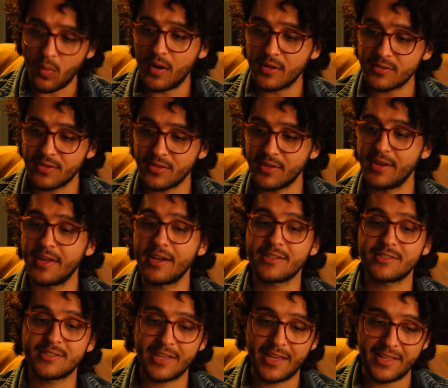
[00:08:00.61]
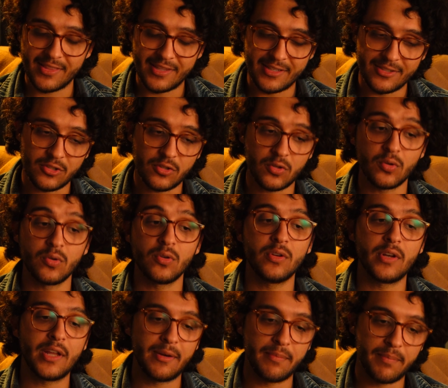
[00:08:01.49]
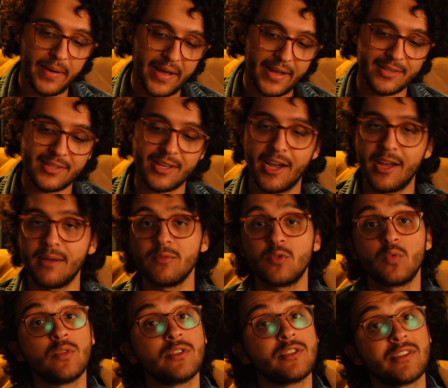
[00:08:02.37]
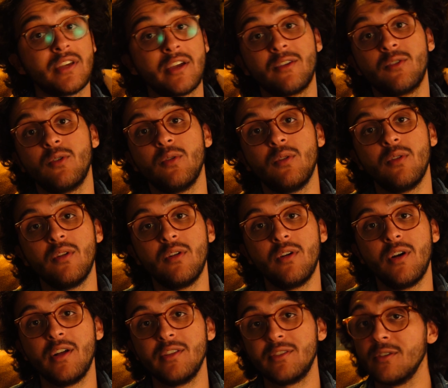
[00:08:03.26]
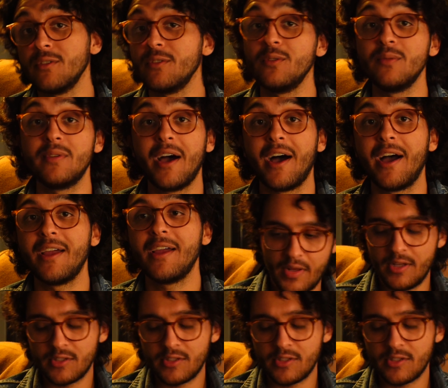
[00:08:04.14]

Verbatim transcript: on to the next, and these good and bad times will cycle until you die.